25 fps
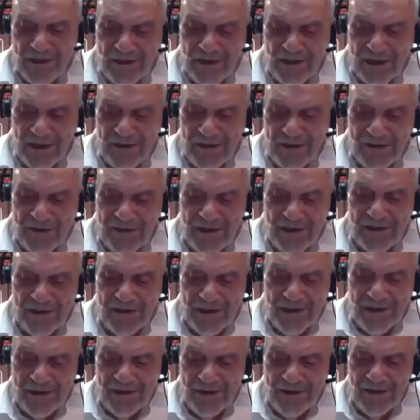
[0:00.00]
I think,
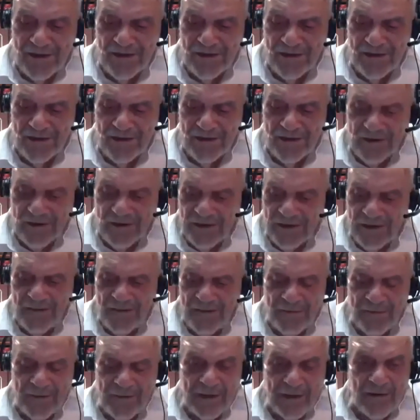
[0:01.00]
that this
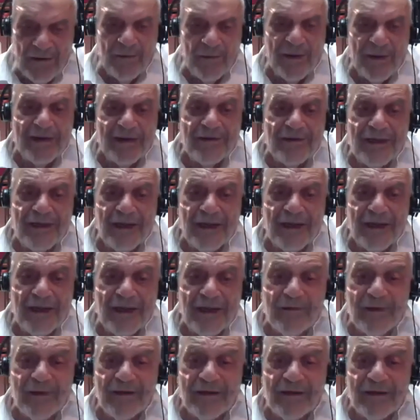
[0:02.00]

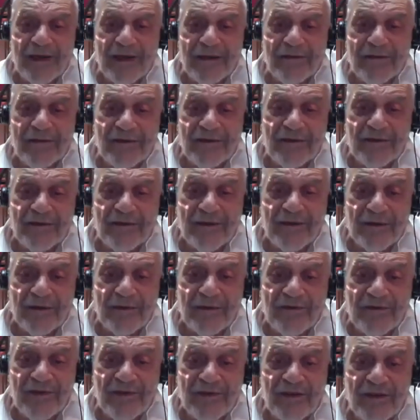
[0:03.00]
pandemic has
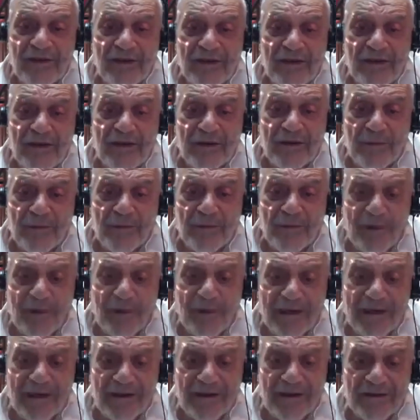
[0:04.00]
visited upon
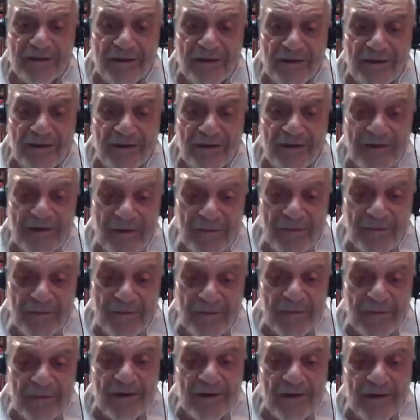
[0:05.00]
us,
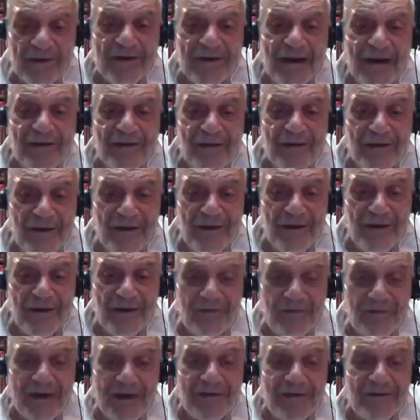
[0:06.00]
is how to live
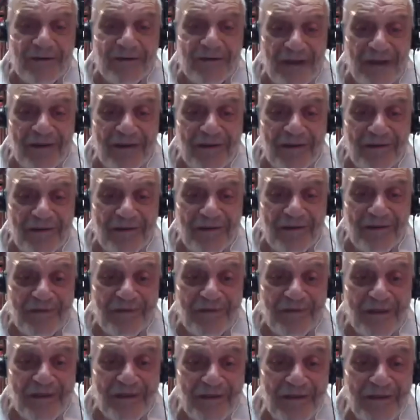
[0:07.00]
with ourselves.
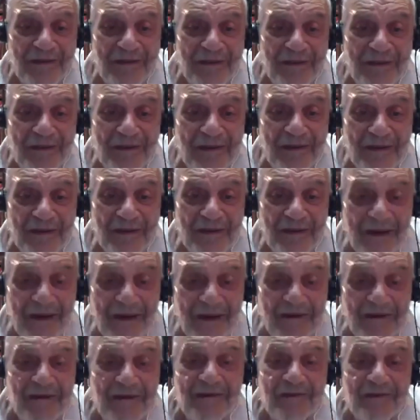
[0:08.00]
How
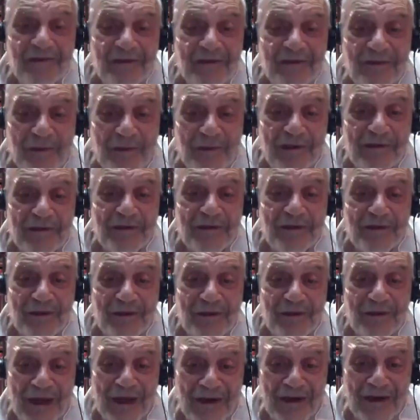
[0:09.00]
to live a
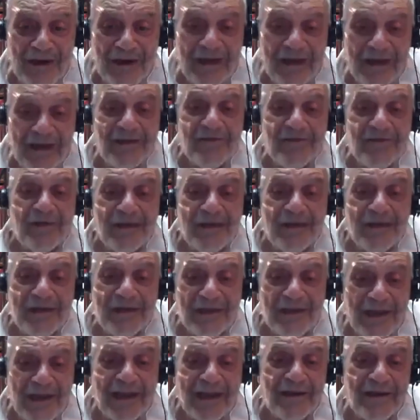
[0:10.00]
spiritual, how to live when you
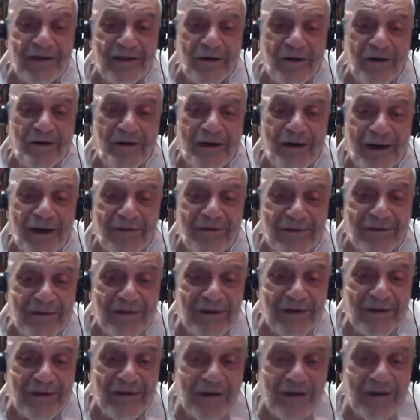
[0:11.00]
can't go out,
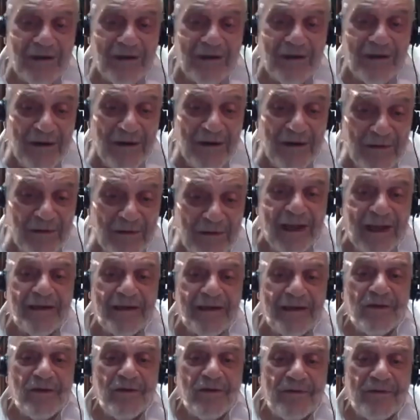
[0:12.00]
when you
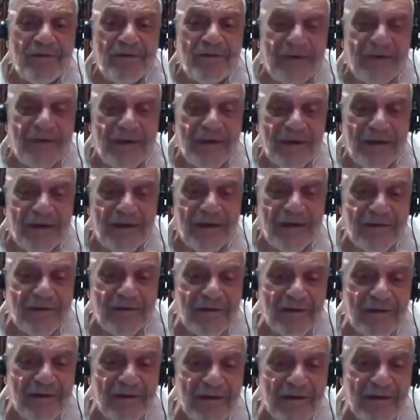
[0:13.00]
can't do things,